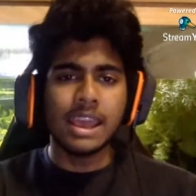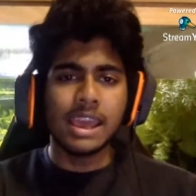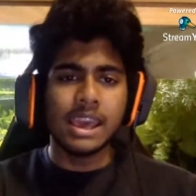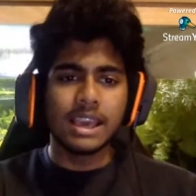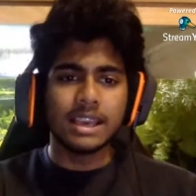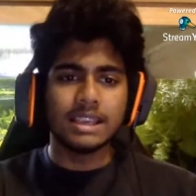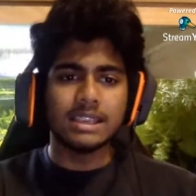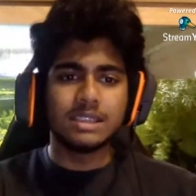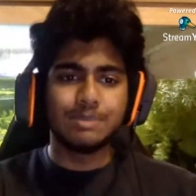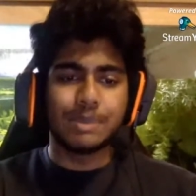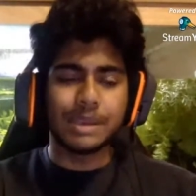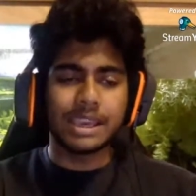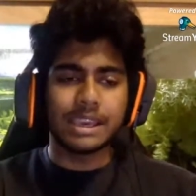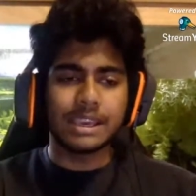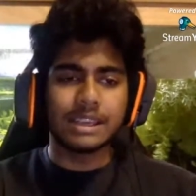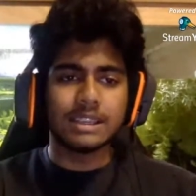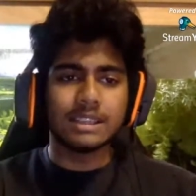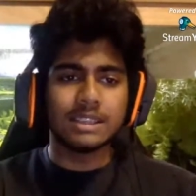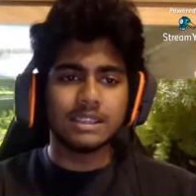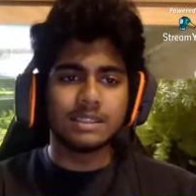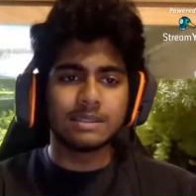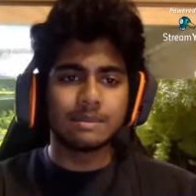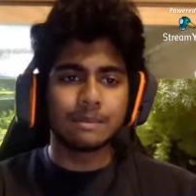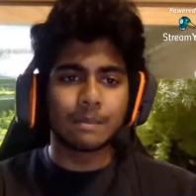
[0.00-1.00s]
is
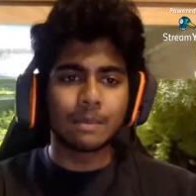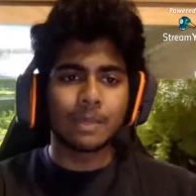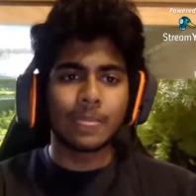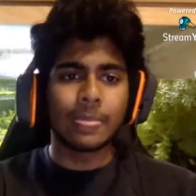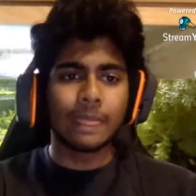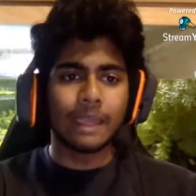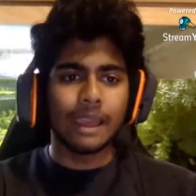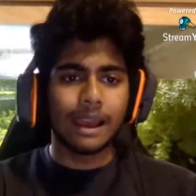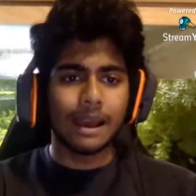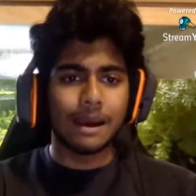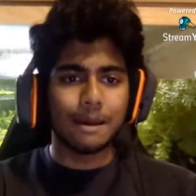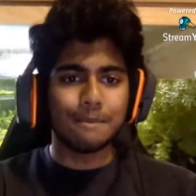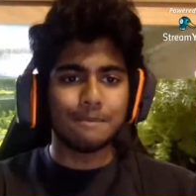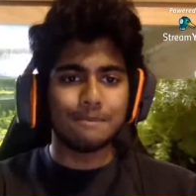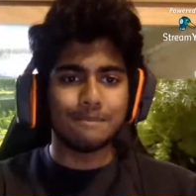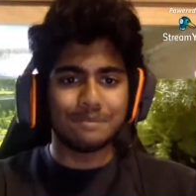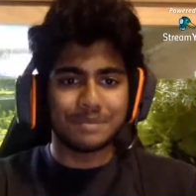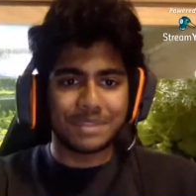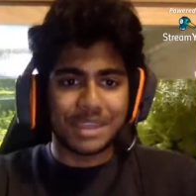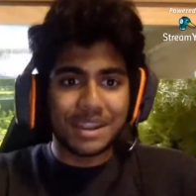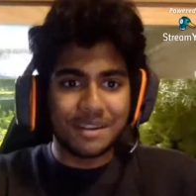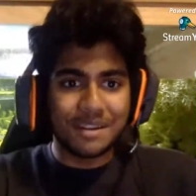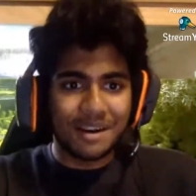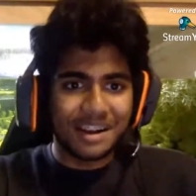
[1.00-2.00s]
because um,
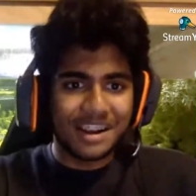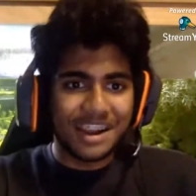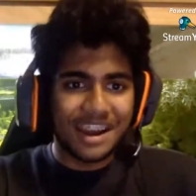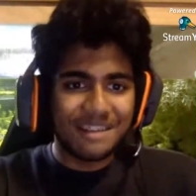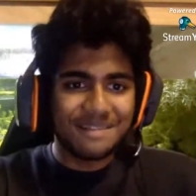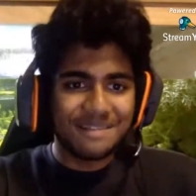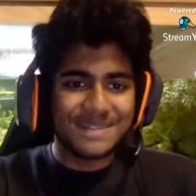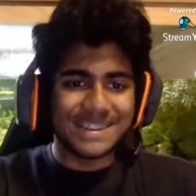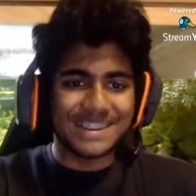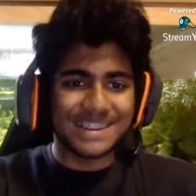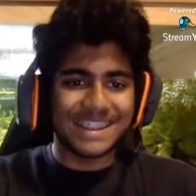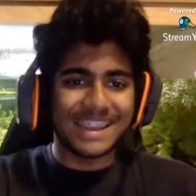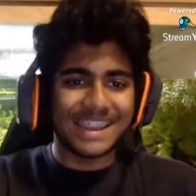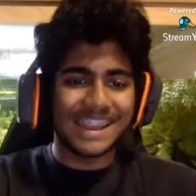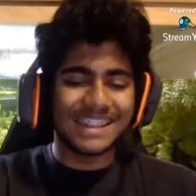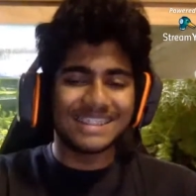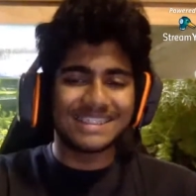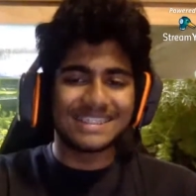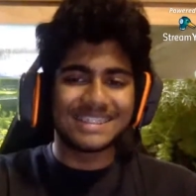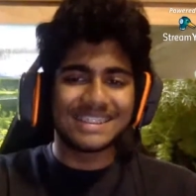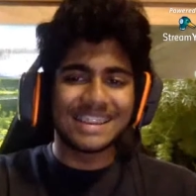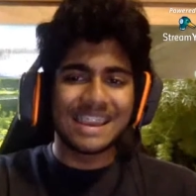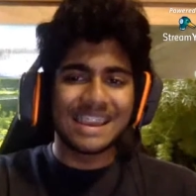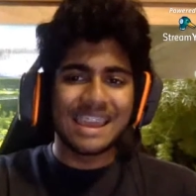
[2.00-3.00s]
they're not covered.
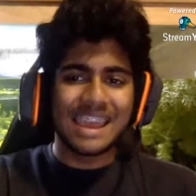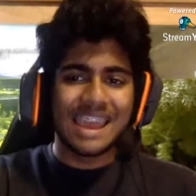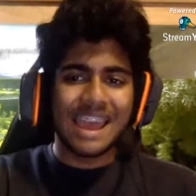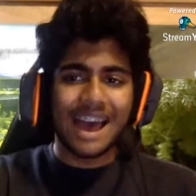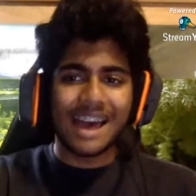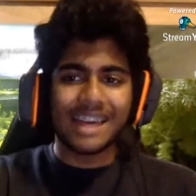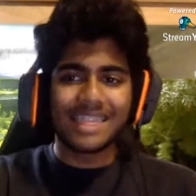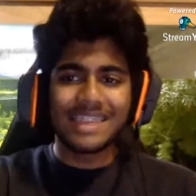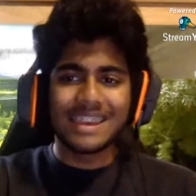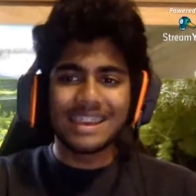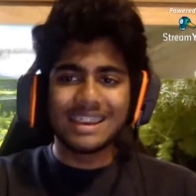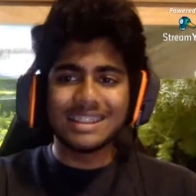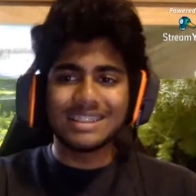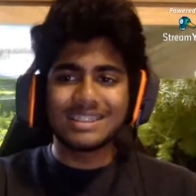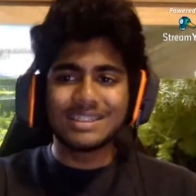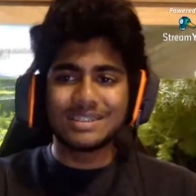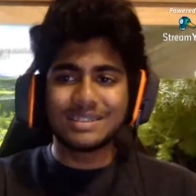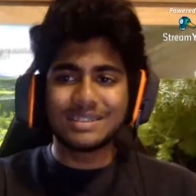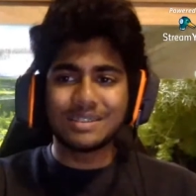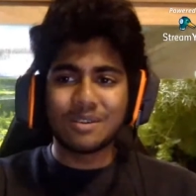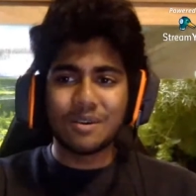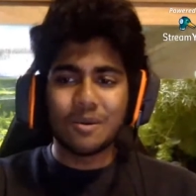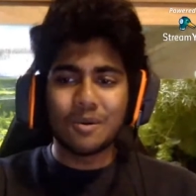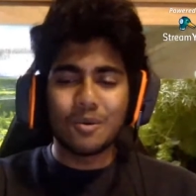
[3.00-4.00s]
It's I think
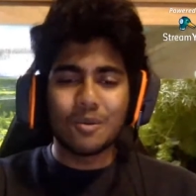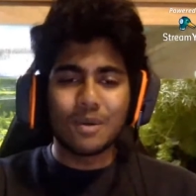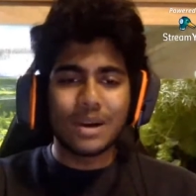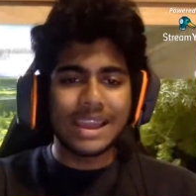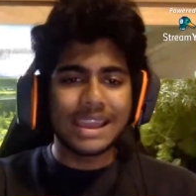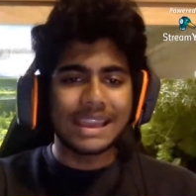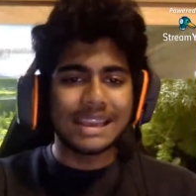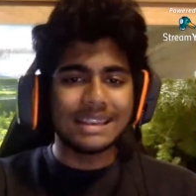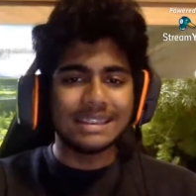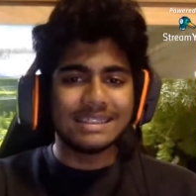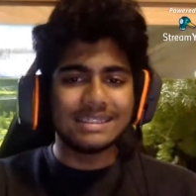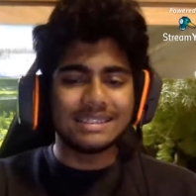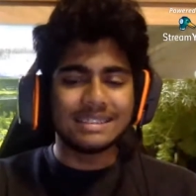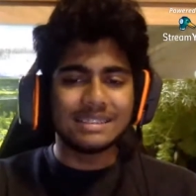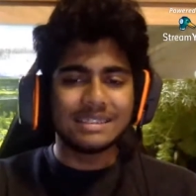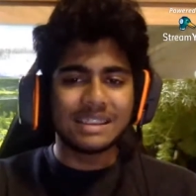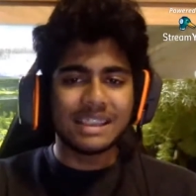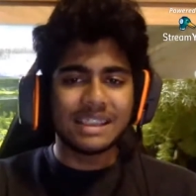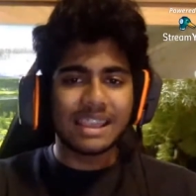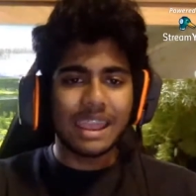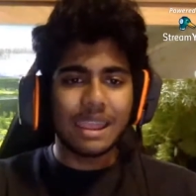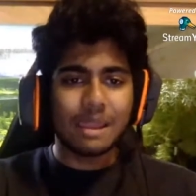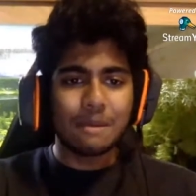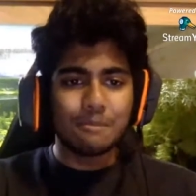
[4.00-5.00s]
it's always
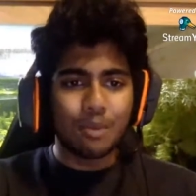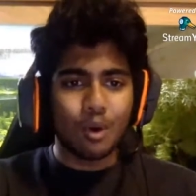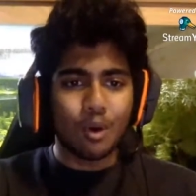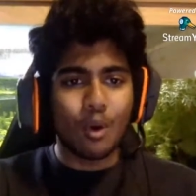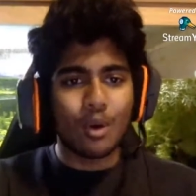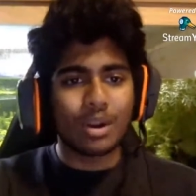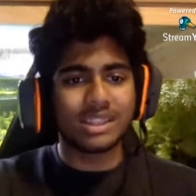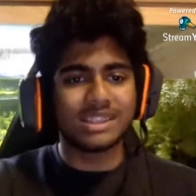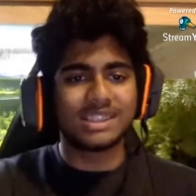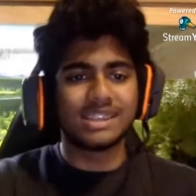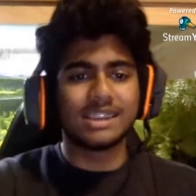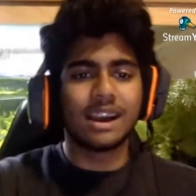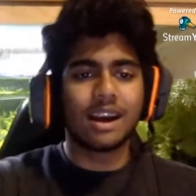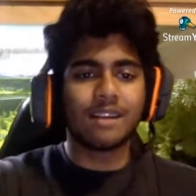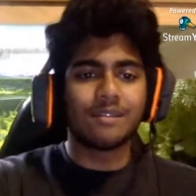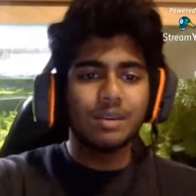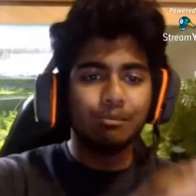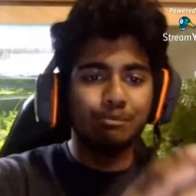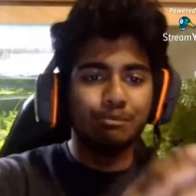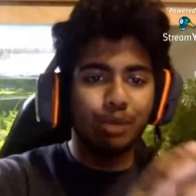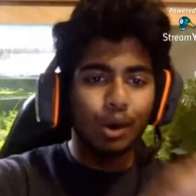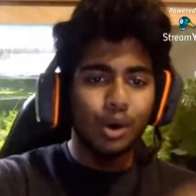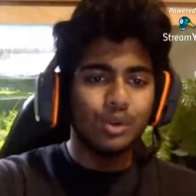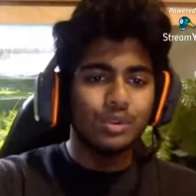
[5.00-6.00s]
important to cover
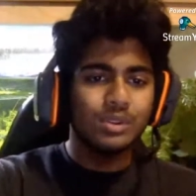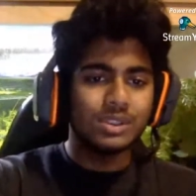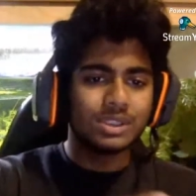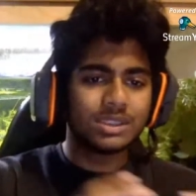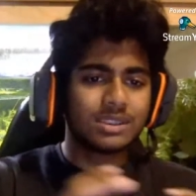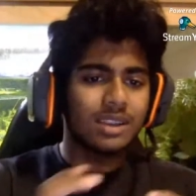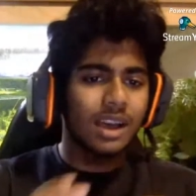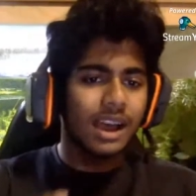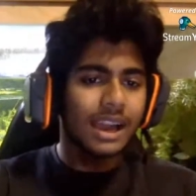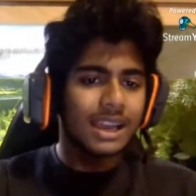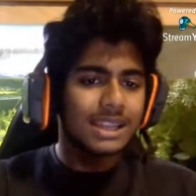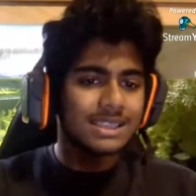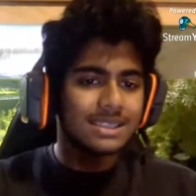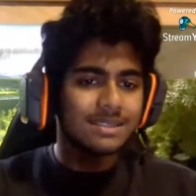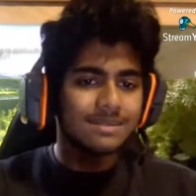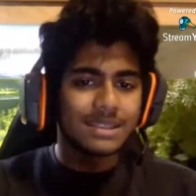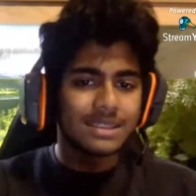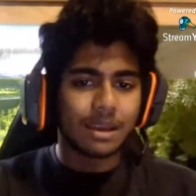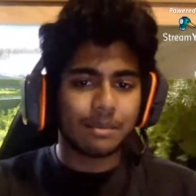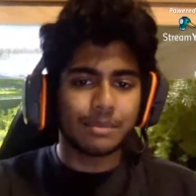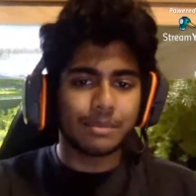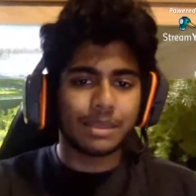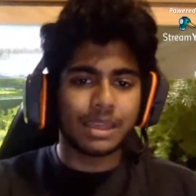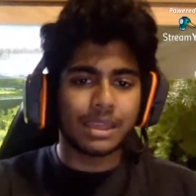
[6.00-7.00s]
both sides of
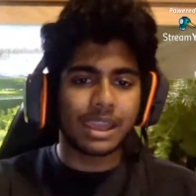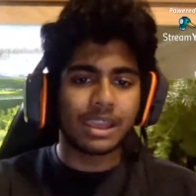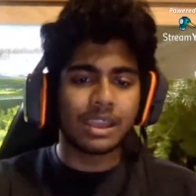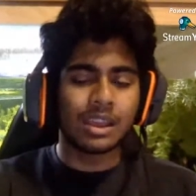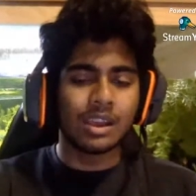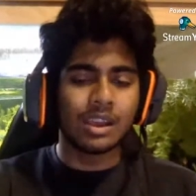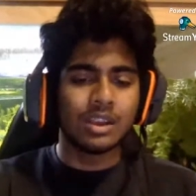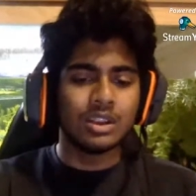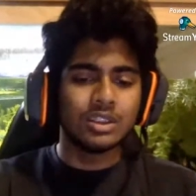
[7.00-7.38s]
something.